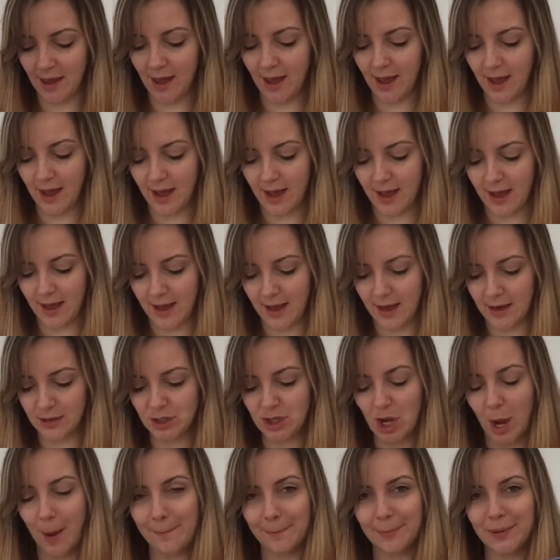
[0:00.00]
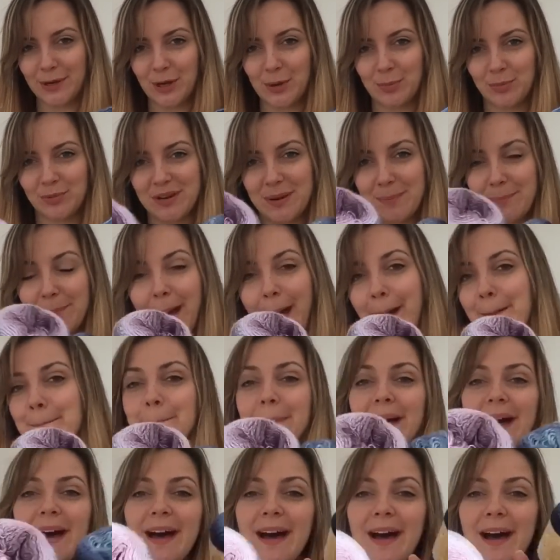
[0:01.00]
and Blueberry Bam
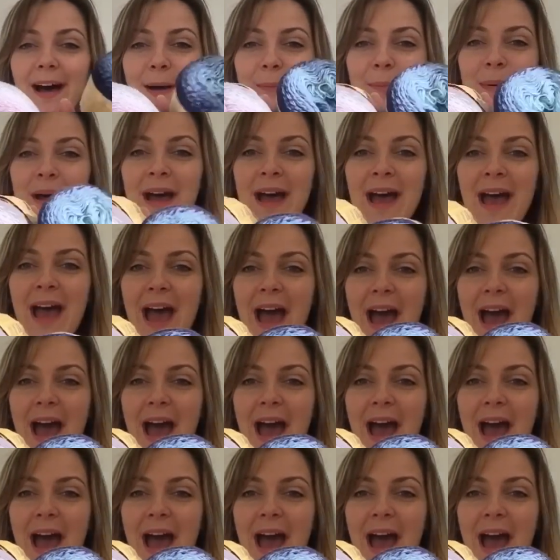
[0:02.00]
Bam